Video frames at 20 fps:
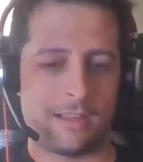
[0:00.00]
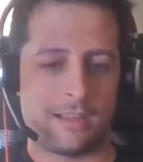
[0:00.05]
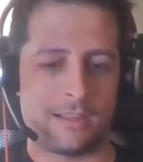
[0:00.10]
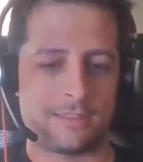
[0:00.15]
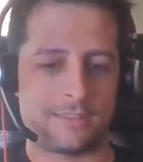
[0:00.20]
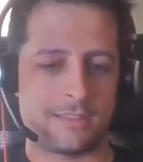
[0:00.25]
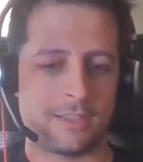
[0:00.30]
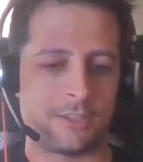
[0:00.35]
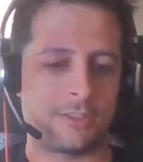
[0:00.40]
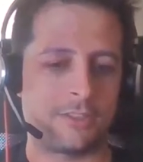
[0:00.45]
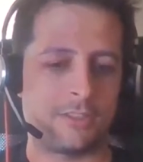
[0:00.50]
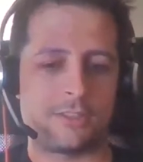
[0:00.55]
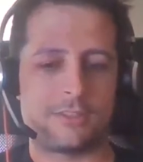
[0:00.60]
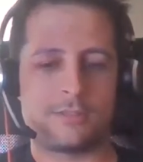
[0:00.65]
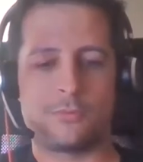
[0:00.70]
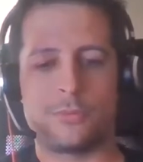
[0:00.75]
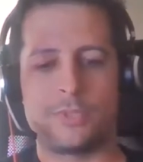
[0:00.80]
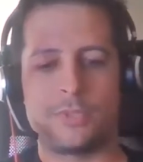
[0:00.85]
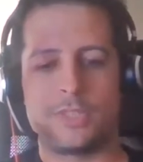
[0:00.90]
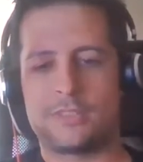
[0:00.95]
I started
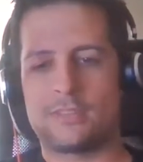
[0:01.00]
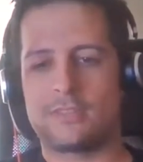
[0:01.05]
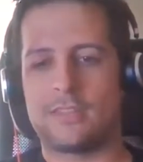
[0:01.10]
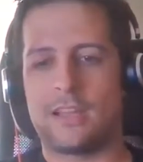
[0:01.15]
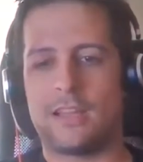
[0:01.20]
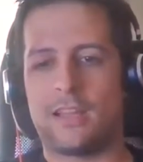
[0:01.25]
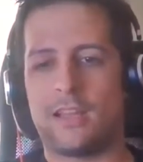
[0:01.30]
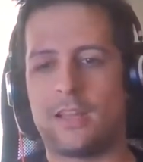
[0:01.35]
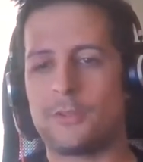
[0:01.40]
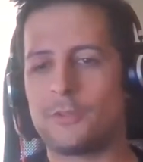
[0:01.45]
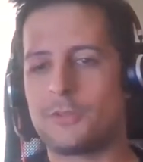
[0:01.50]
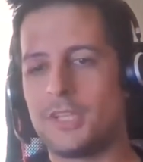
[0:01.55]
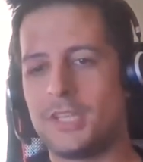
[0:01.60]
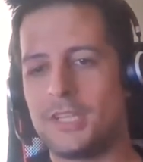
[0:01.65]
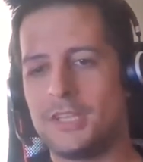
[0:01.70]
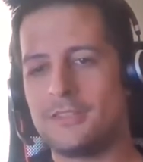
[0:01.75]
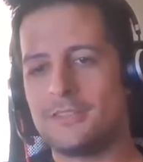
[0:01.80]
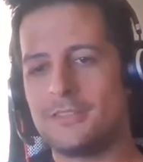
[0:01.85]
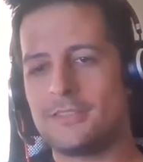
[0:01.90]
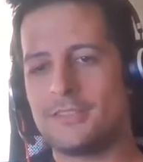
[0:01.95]
with IoT,
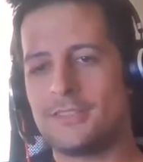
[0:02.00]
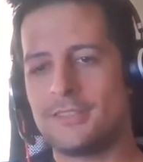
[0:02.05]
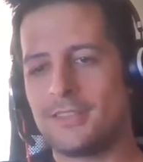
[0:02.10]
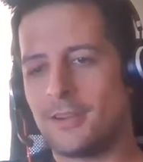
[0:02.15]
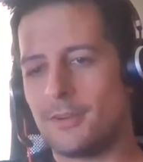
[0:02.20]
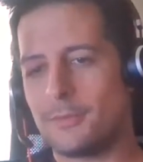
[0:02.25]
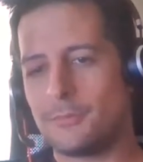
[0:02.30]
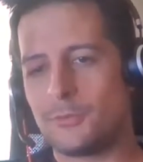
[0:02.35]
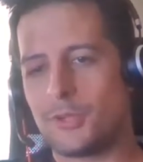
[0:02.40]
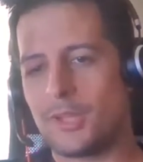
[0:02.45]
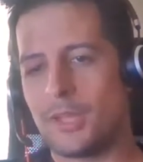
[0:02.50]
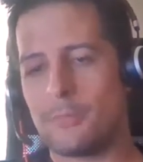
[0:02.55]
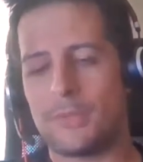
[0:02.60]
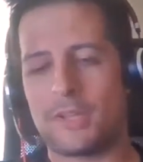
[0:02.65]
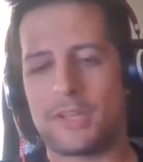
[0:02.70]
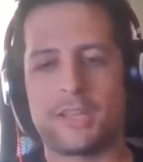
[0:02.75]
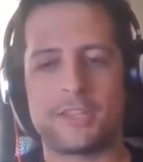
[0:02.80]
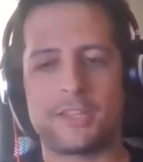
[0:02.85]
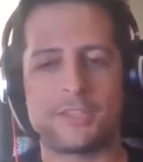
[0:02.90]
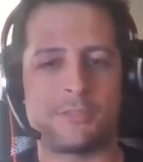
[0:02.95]
and now I'm doing
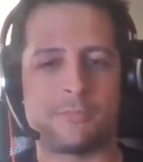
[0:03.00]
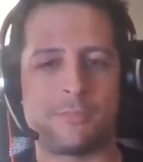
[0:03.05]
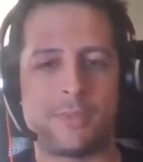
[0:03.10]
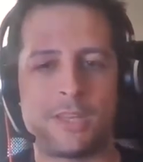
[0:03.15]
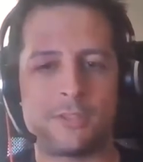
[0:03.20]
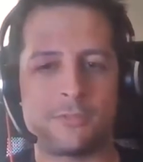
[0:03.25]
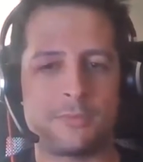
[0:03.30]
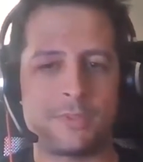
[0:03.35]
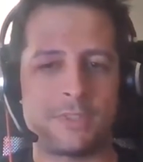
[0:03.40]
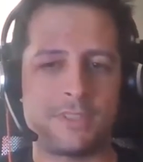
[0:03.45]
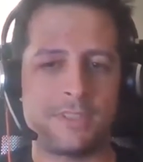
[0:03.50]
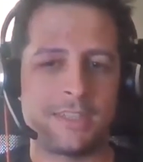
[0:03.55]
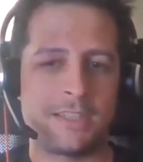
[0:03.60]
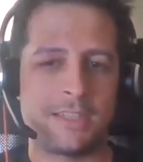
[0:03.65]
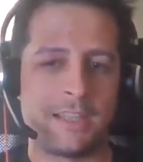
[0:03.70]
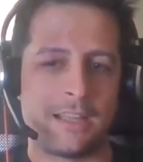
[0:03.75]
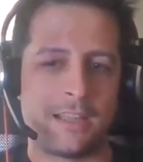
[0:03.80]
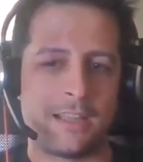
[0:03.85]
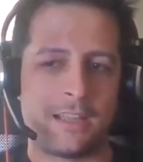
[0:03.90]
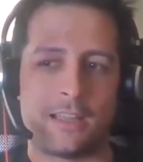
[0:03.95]
application management.
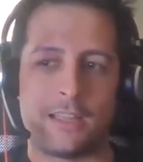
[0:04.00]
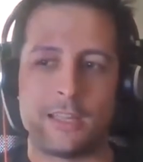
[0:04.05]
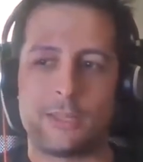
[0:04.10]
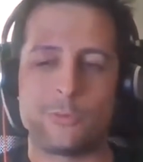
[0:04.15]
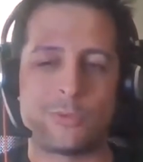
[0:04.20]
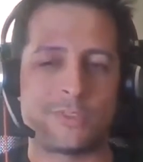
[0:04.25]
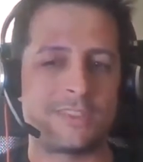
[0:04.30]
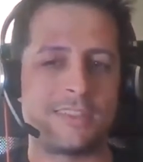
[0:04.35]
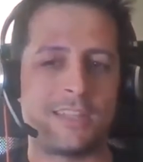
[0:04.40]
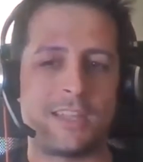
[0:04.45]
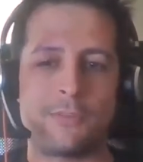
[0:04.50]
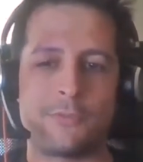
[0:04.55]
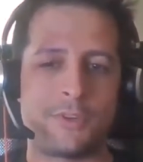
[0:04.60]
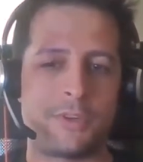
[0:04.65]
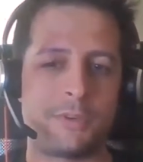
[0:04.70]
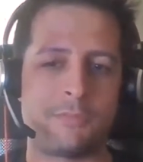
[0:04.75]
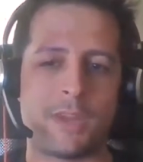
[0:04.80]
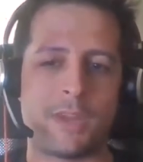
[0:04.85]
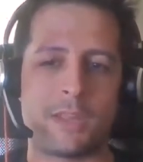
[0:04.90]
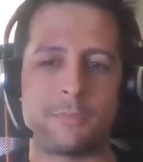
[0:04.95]
It was never
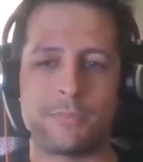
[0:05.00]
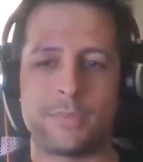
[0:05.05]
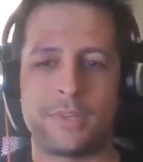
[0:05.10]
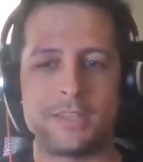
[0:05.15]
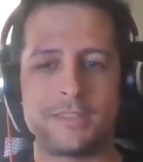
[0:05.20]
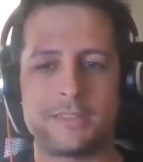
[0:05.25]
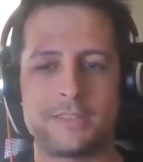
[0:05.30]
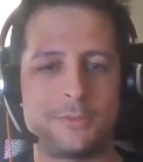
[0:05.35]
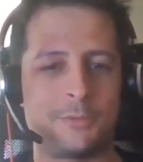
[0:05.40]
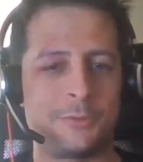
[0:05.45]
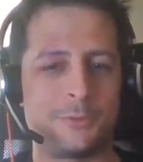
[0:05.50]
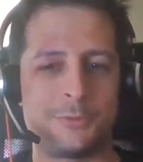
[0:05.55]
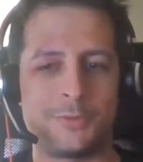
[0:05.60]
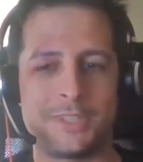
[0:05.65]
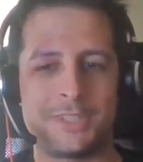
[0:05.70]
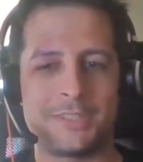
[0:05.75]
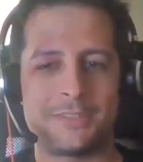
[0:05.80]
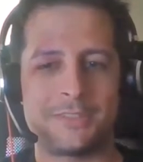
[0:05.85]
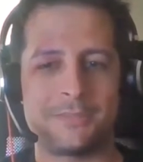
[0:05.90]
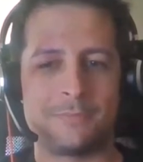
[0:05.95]
in my plans to do
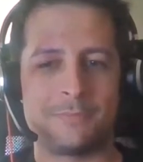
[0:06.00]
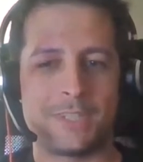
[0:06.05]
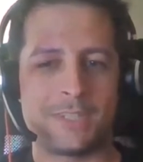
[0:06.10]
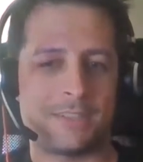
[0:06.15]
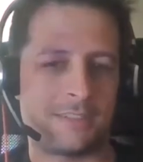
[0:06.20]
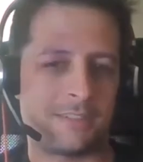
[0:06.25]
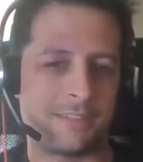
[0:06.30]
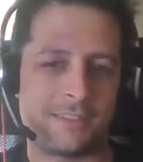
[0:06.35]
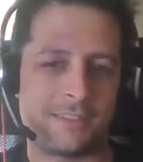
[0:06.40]
it, but